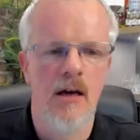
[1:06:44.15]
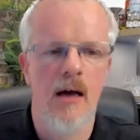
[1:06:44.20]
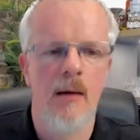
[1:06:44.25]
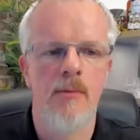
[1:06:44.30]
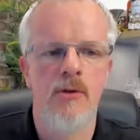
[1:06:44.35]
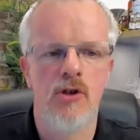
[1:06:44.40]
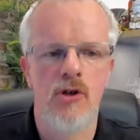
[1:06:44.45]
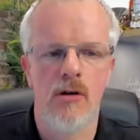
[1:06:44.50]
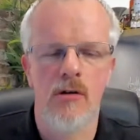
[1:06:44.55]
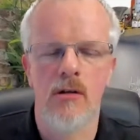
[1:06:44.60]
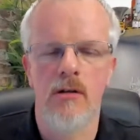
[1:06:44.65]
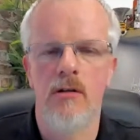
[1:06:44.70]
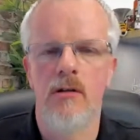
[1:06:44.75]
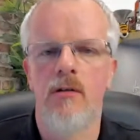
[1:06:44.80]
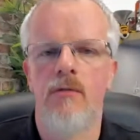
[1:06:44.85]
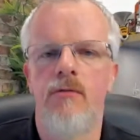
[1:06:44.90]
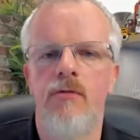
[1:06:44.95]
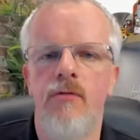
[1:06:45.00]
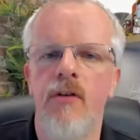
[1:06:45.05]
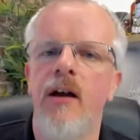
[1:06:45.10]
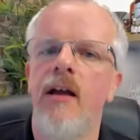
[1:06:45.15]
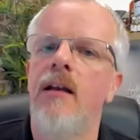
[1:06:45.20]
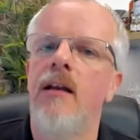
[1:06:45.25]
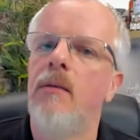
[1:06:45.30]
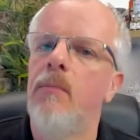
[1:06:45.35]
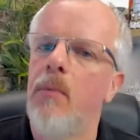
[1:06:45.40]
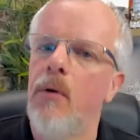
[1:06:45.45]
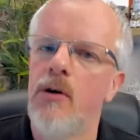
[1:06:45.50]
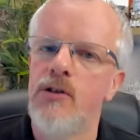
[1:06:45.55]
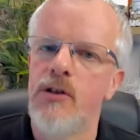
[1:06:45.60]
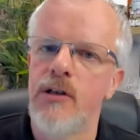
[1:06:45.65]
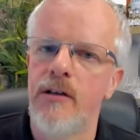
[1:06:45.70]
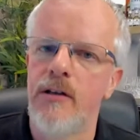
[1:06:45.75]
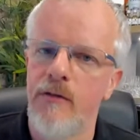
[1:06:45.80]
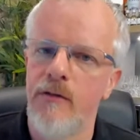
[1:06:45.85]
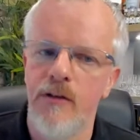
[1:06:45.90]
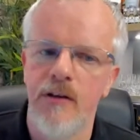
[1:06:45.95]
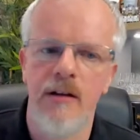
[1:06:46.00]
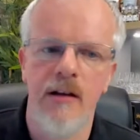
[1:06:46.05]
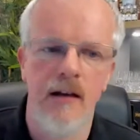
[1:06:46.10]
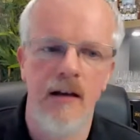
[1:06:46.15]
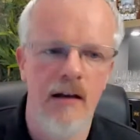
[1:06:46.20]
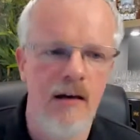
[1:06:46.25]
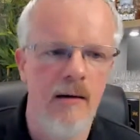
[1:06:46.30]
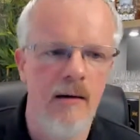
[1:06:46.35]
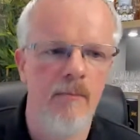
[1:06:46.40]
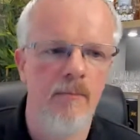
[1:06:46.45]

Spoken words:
I'm struggling to find positivity in it.